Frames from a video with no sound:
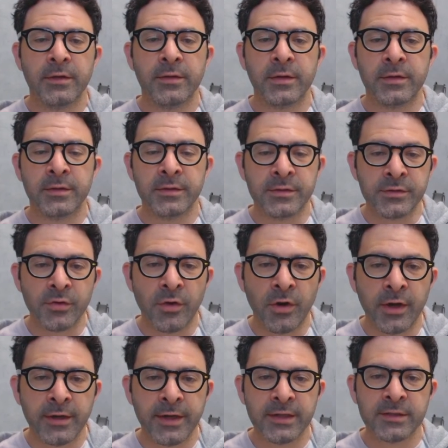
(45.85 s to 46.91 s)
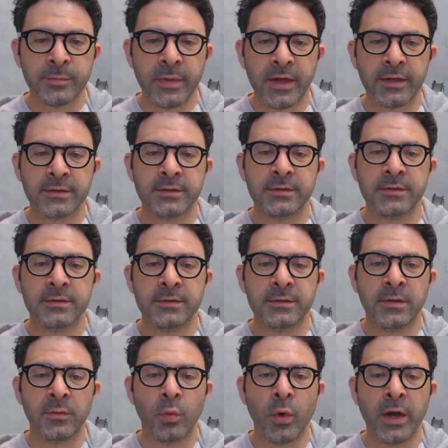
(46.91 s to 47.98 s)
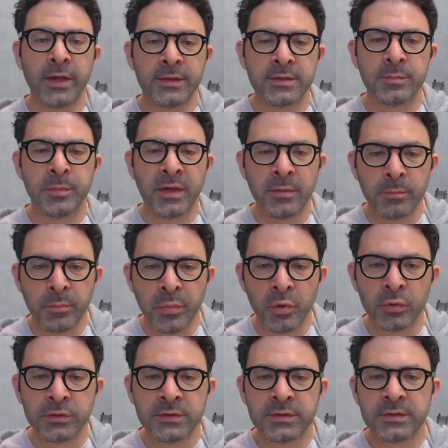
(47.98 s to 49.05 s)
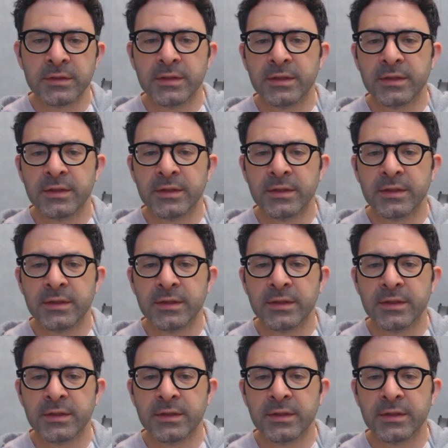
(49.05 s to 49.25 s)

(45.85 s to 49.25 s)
the design aspect, the way it's being built,